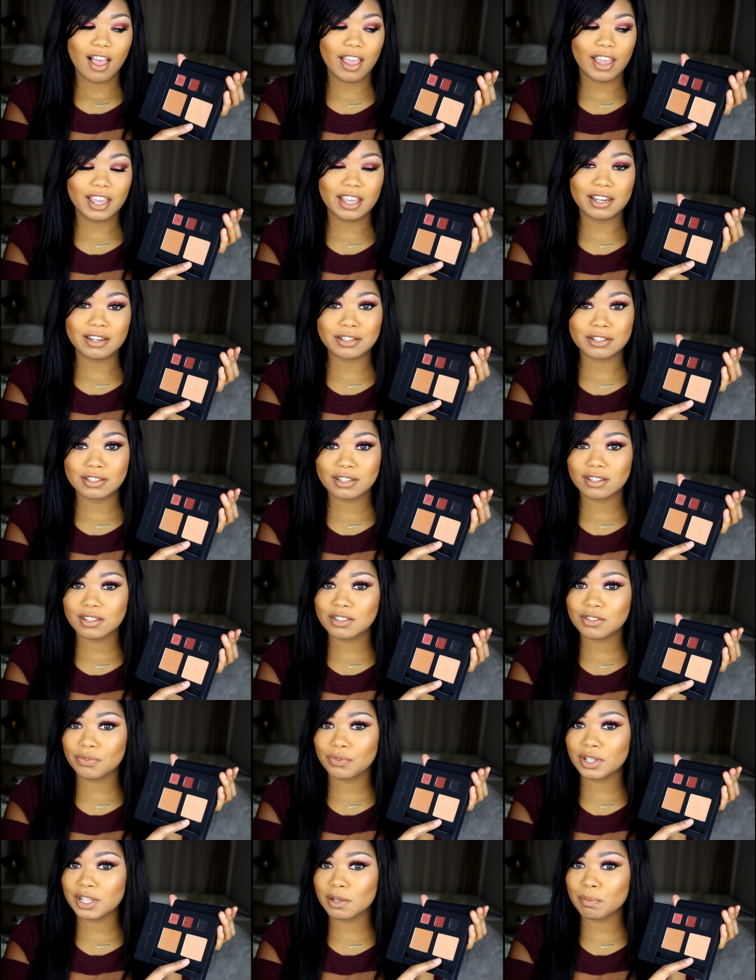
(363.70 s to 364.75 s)
And it's
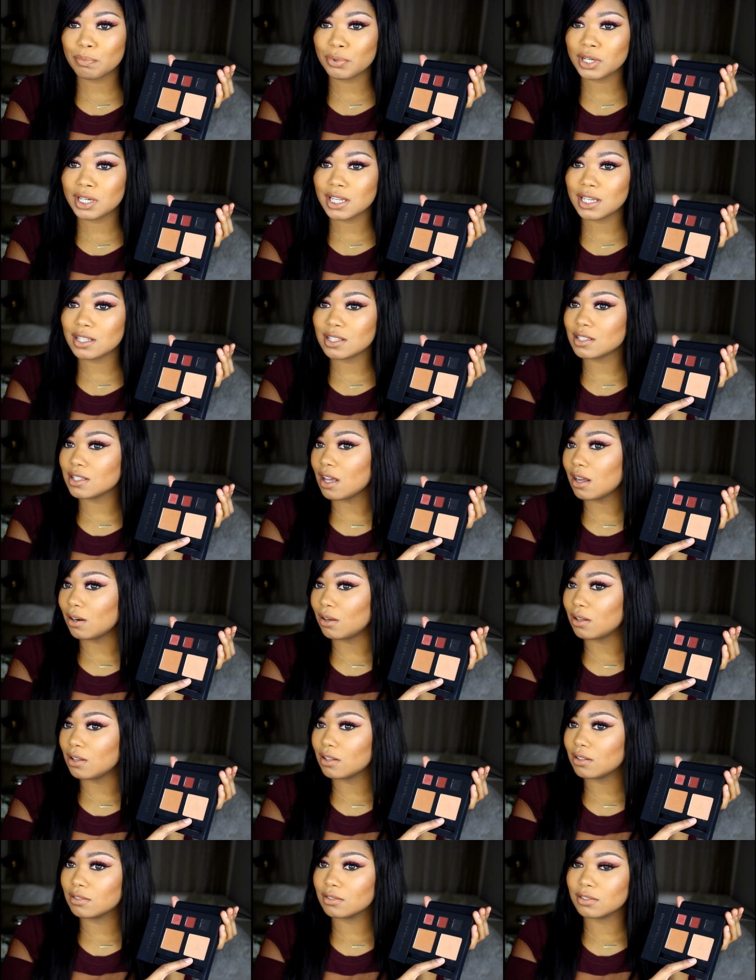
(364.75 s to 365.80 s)
just really pretty and
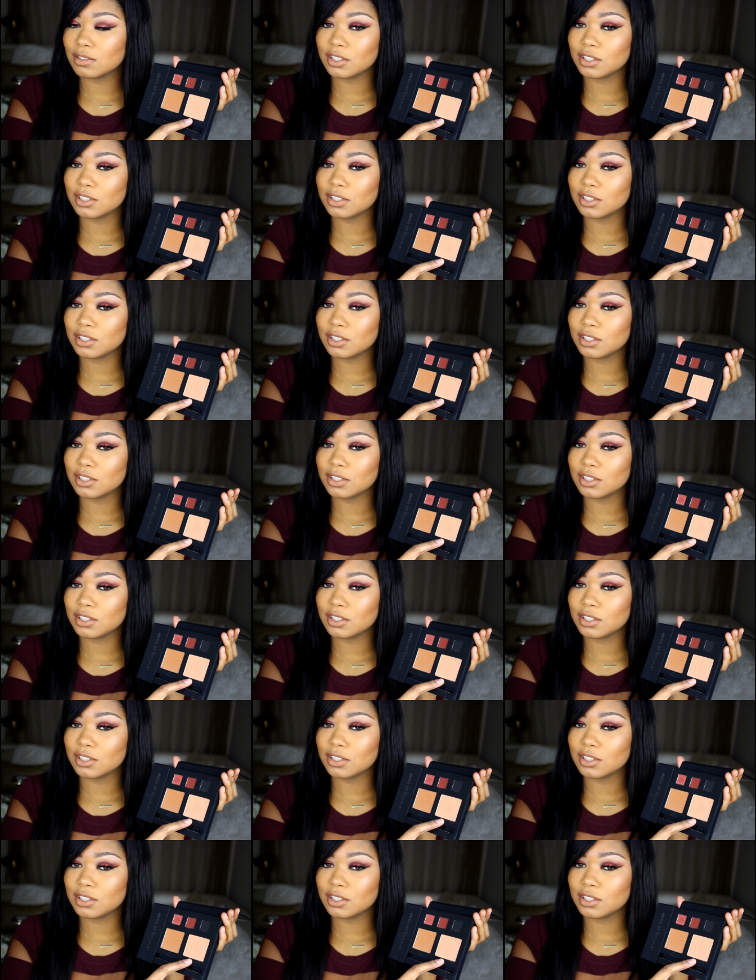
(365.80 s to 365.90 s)
subtle.